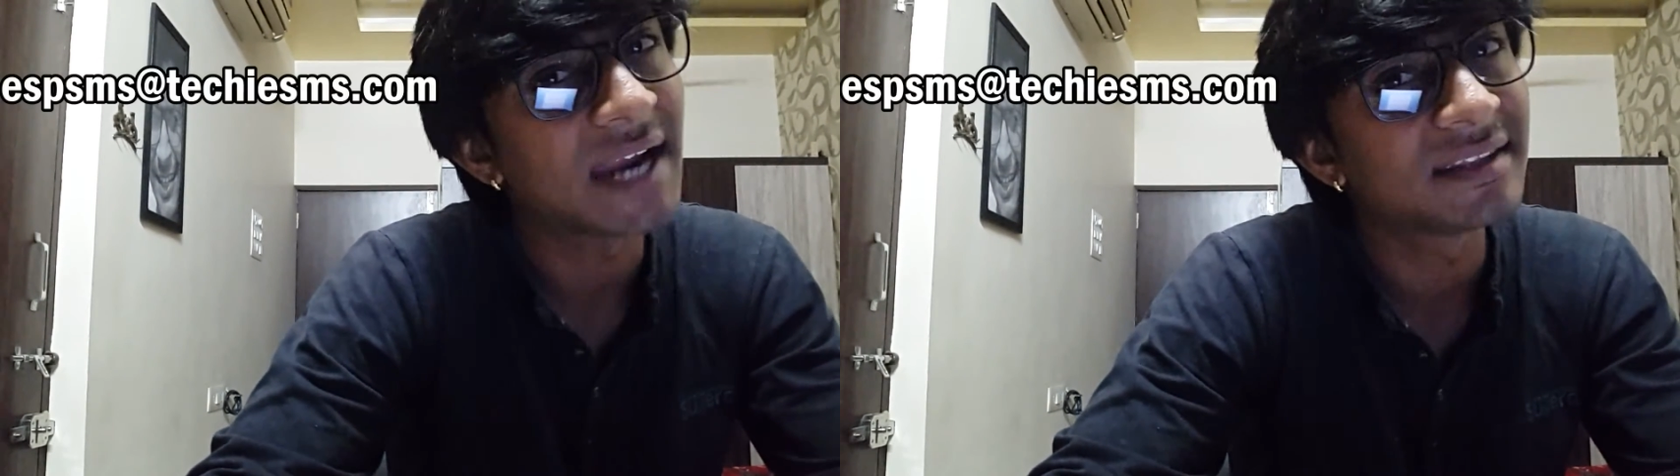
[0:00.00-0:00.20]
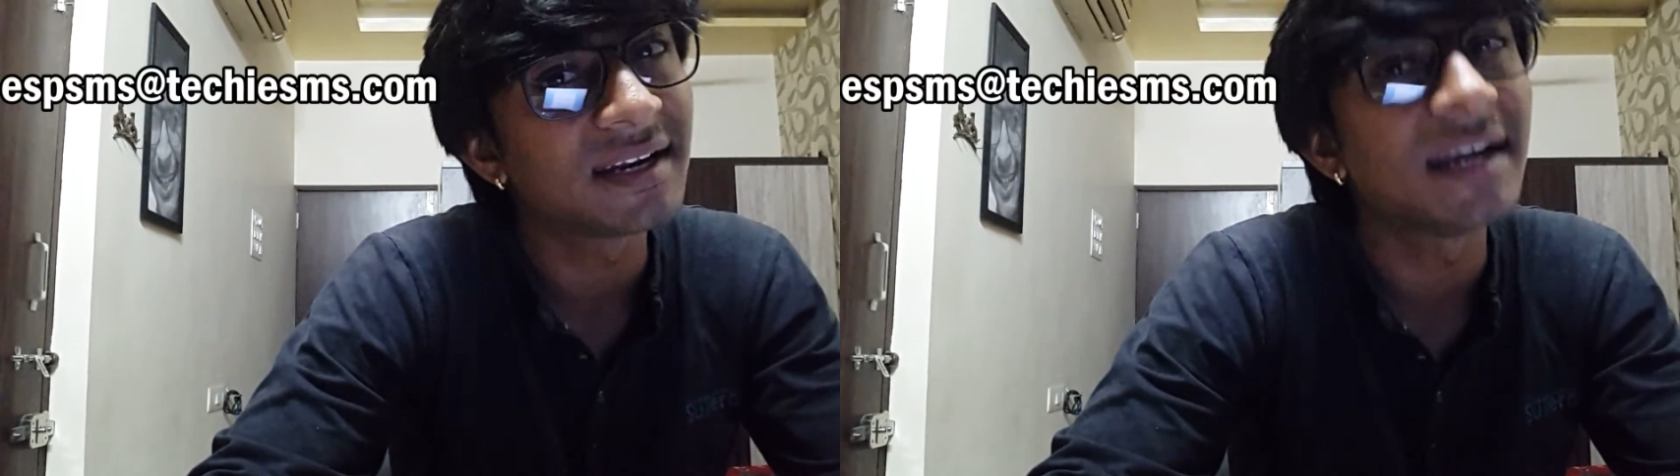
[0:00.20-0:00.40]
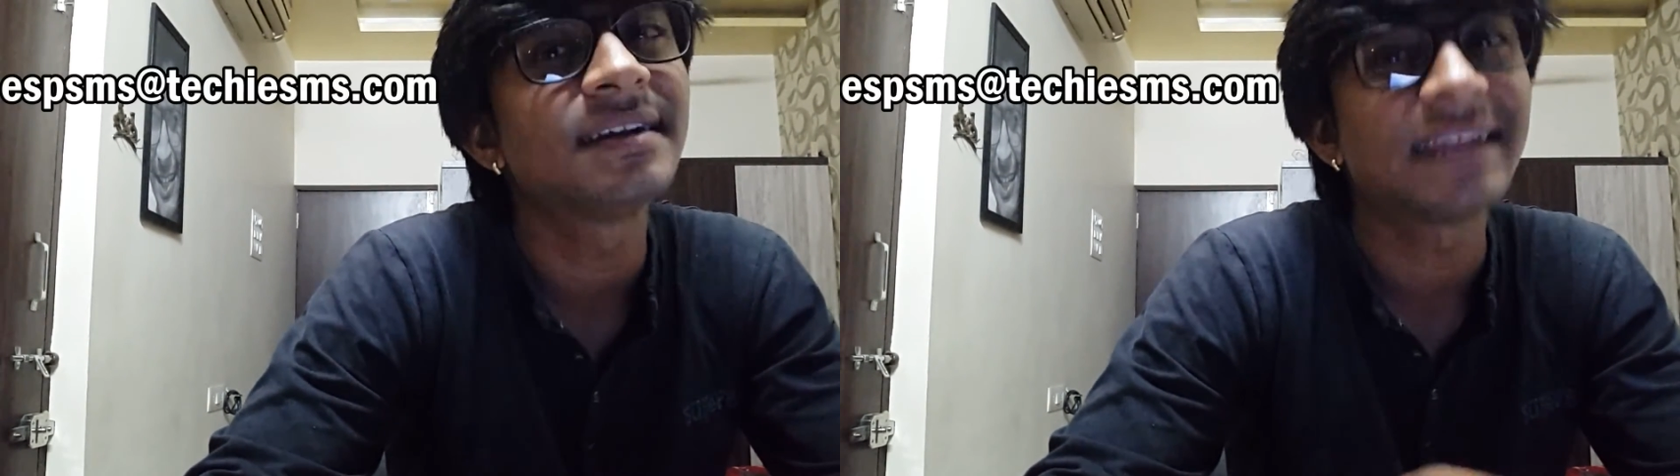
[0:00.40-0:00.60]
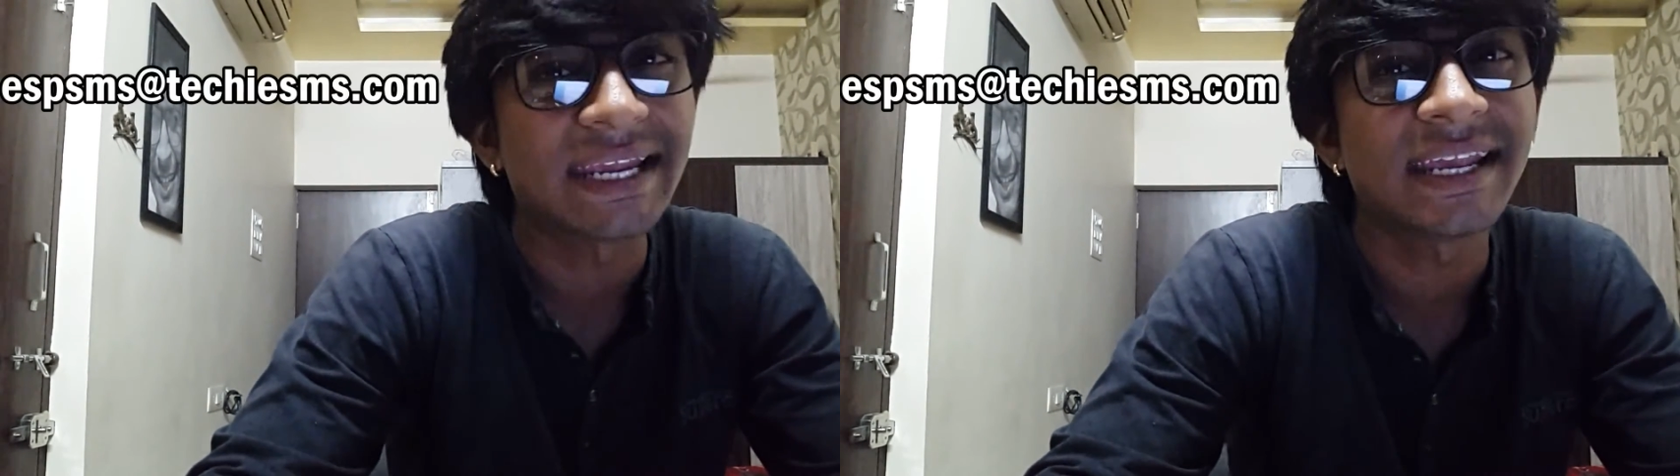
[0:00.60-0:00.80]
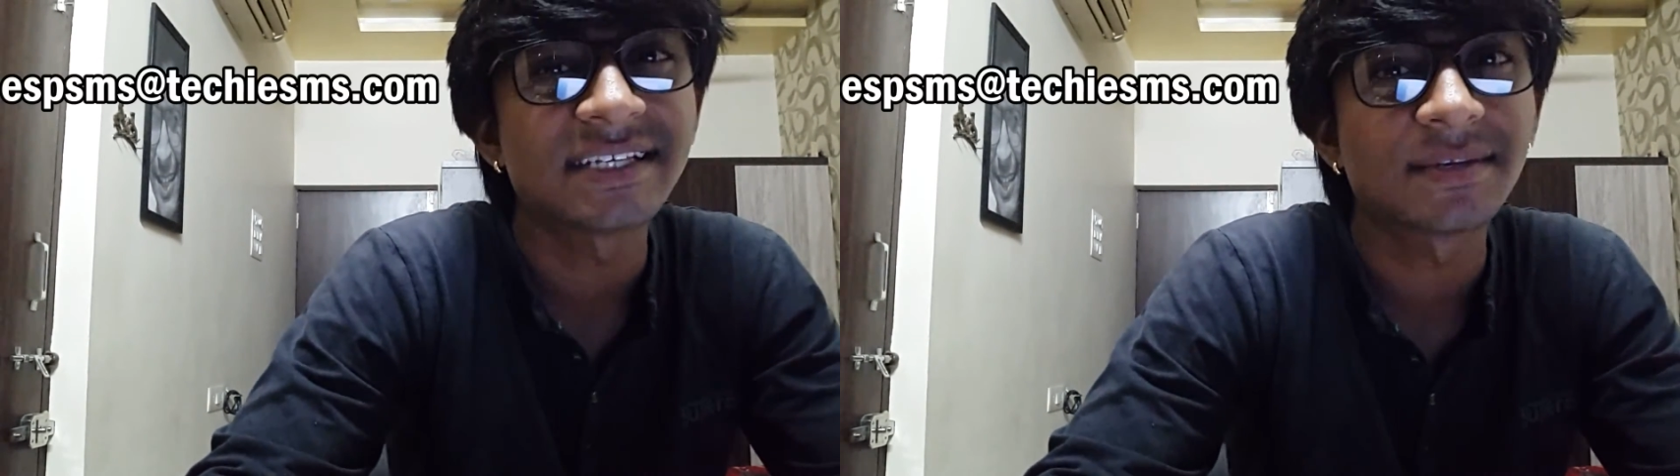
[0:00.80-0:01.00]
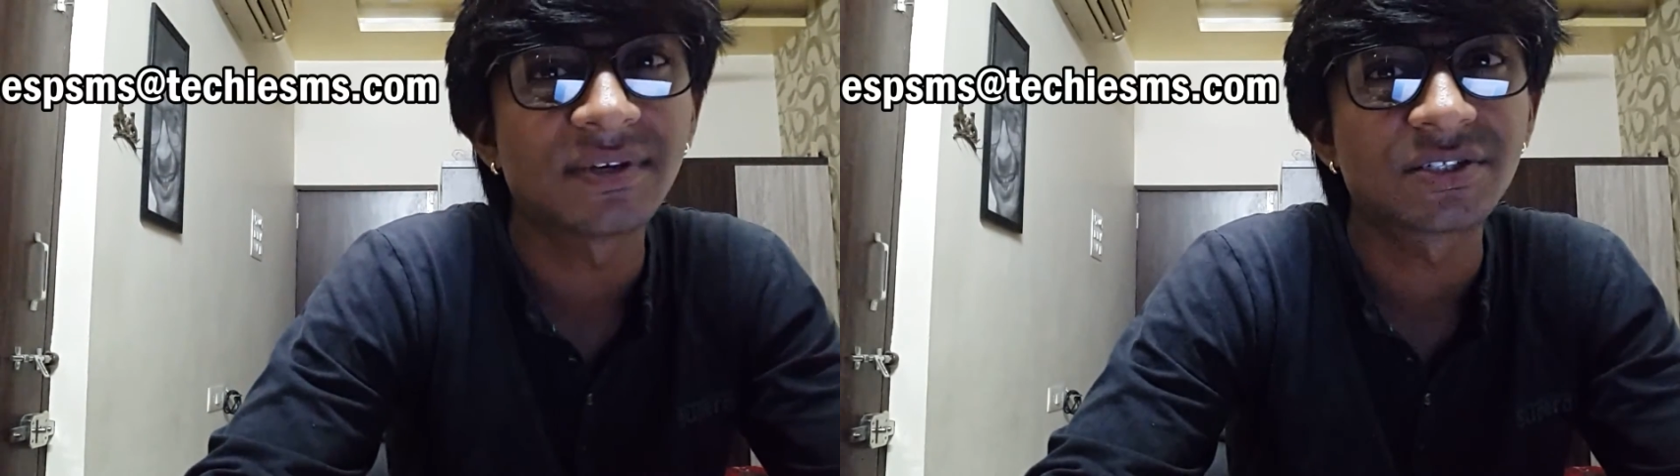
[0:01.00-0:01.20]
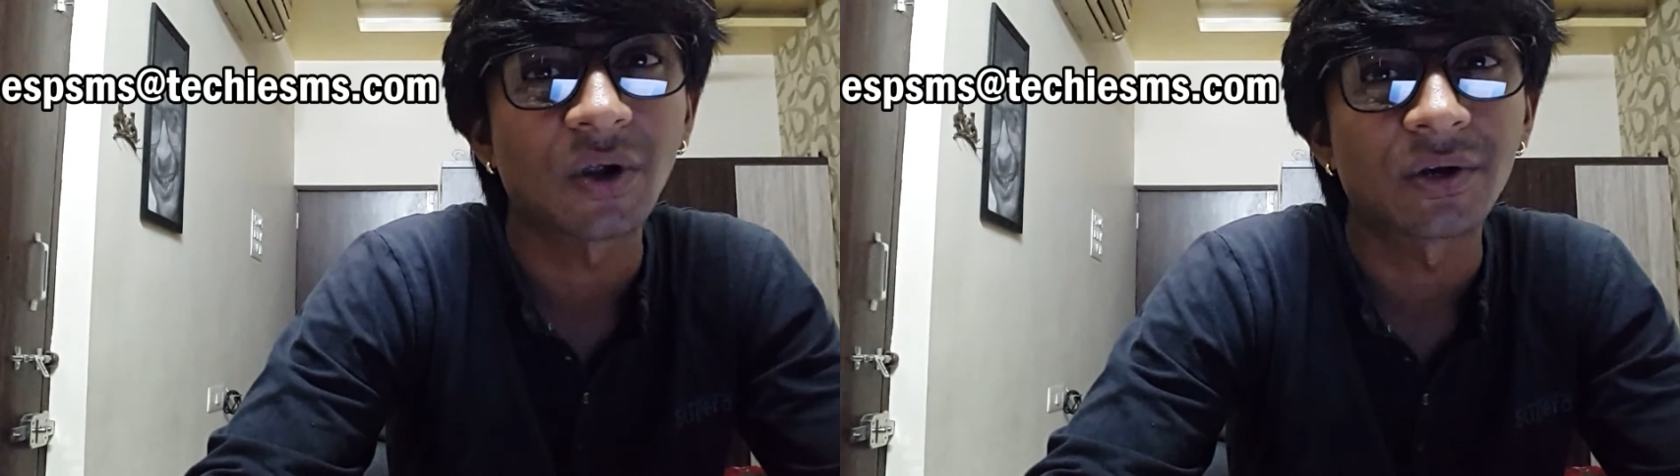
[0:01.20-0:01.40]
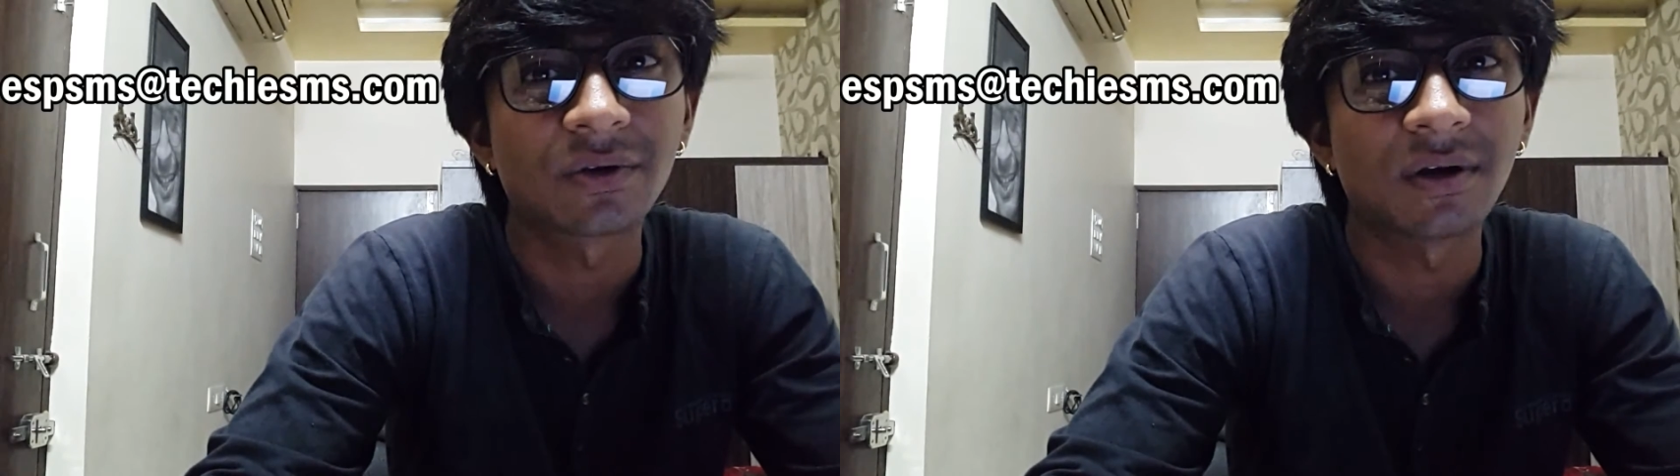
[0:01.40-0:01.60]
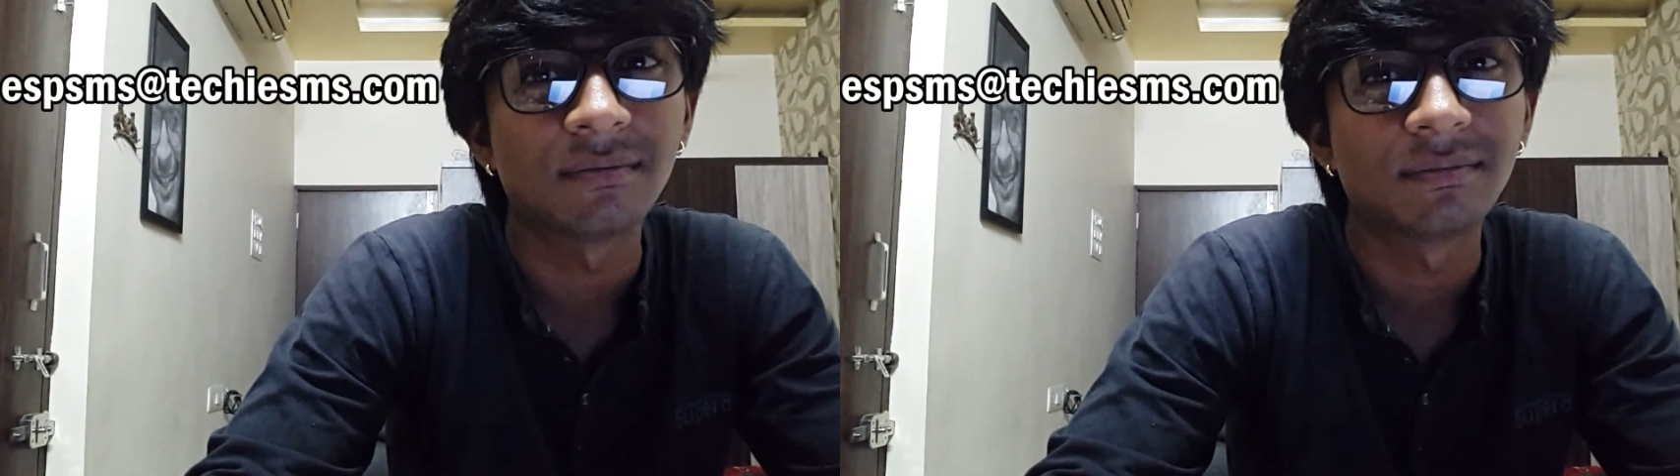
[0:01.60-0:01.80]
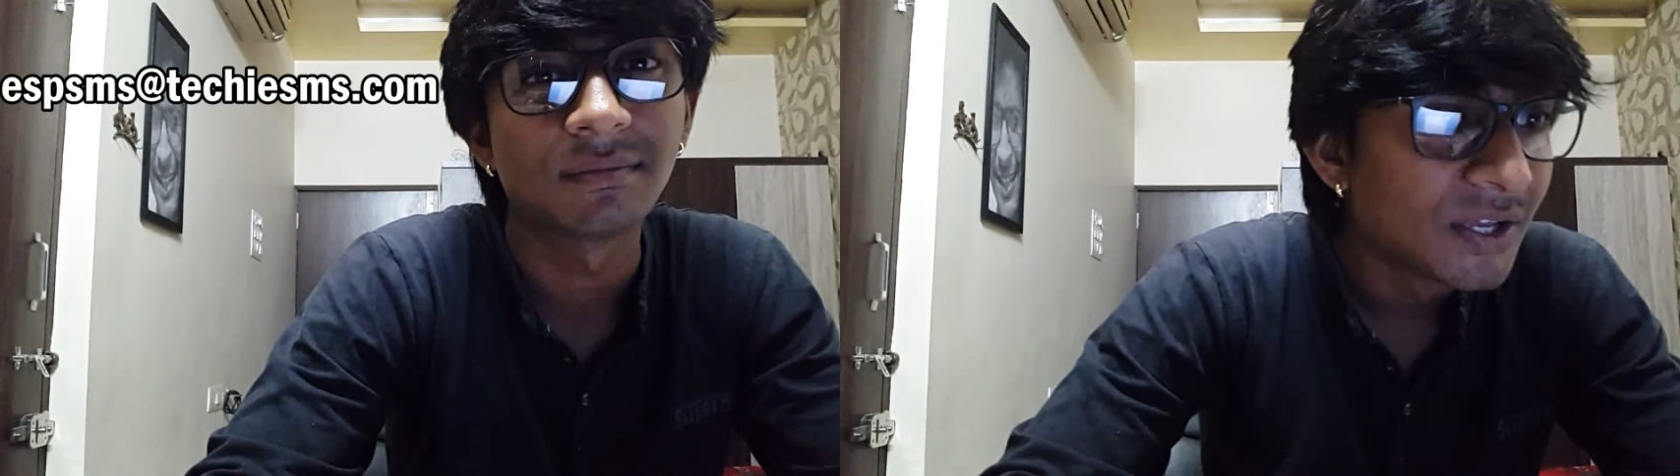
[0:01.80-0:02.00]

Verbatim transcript: at the rate techiesms dot com.